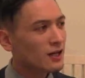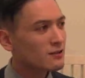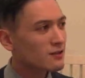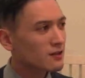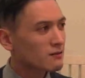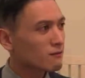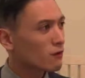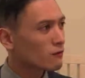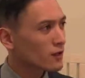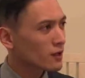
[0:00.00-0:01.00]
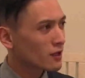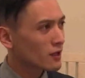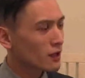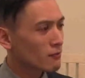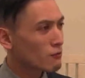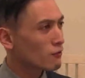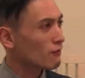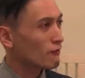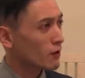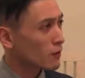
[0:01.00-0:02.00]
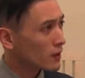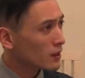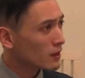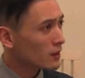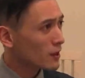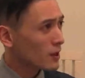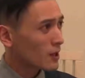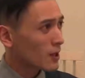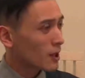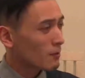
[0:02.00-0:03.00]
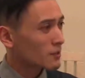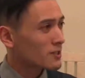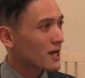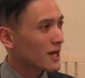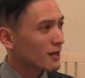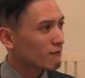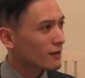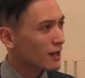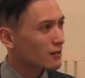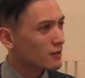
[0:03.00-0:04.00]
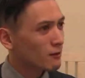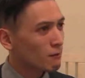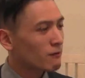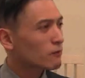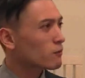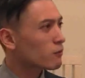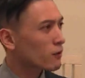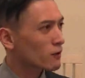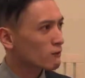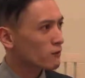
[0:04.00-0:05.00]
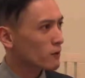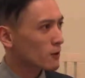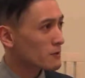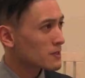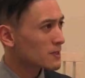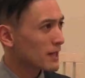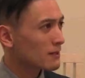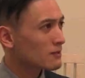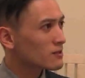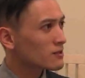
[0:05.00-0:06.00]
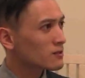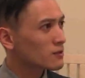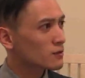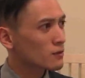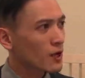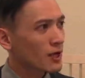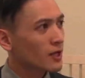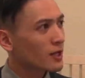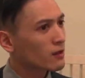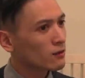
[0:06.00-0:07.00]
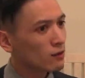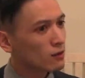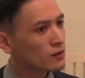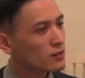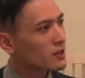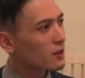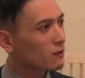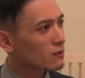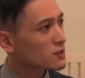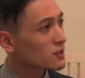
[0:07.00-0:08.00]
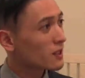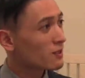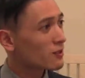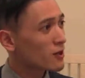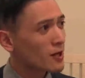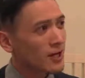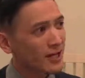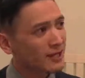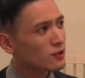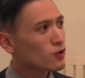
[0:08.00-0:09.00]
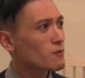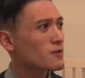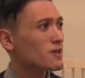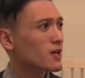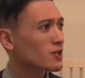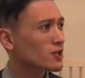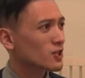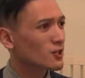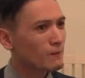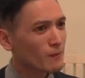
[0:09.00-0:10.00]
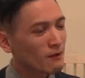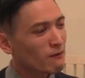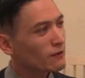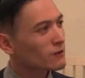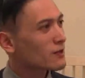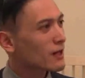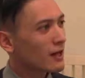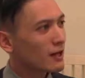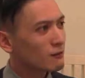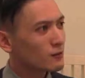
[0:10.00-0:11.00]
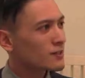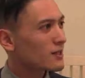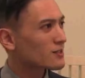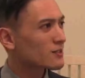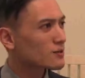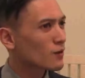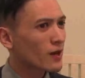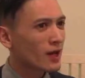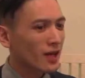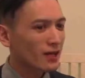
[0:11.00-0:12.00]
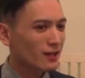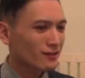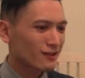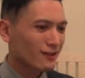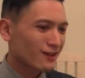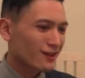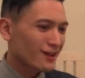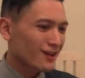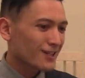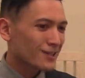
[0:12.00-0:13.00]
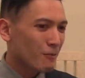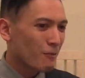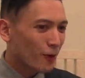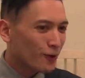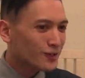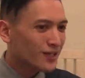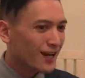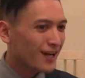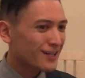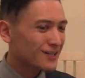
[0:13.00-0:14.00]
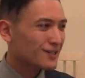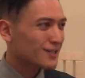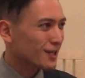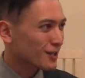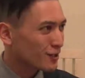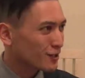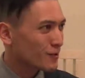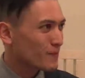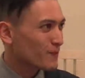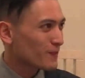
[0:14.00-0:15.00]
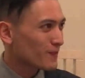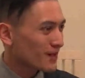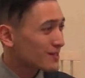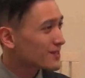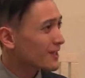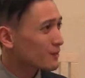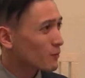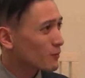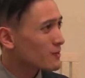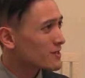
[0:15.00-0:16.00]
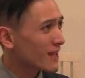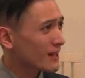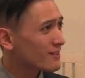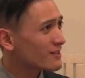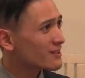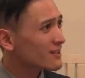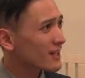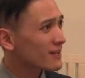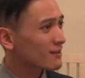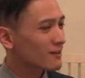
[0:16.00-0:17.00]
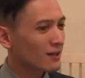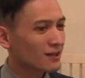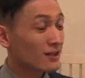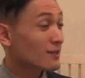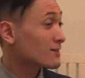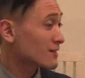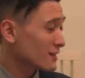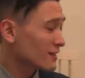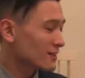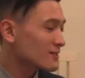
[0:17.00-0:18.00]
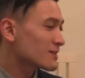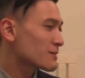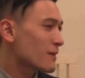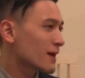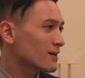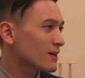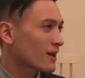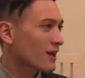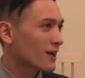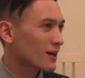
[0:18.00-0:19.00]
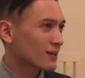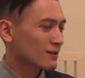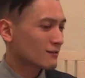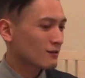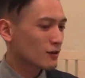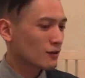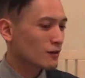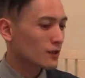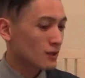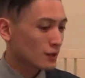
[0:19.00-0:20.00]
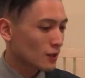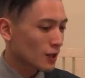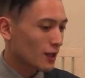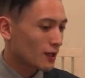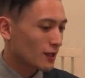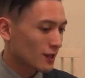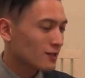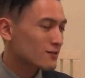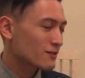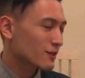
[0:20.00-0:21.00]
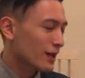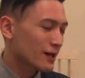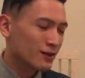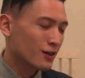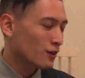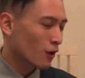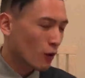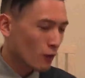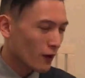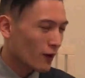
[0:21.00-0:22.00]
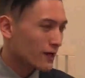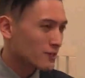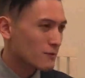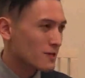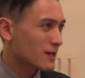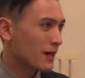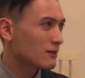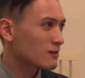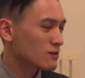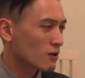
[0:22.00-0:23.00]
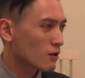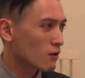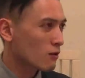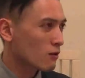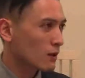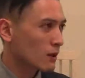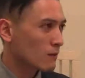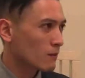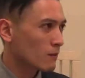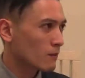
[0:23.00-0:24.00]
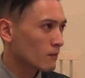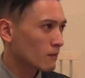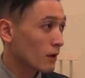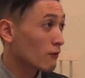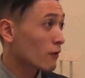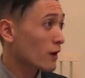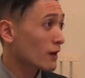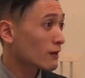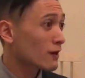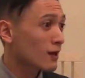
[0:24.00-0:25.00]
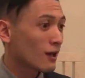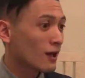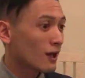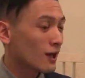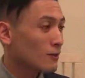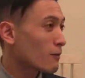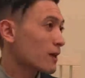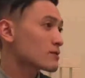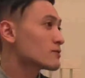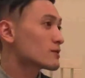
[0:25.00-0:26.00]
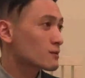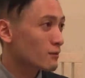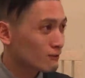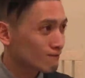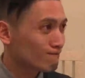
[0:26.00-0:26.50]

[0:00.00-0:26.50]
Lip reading: IT is evolving and moving very quickly. But to have that pivotal point for a business analyst to connect all the stakeholders together, get that documentation, filter that out with testing. So it's a multi-skill set with business analysts, and it is in demand. And it is the career as a business analyst. You can go everywhere, and the pay is good as well.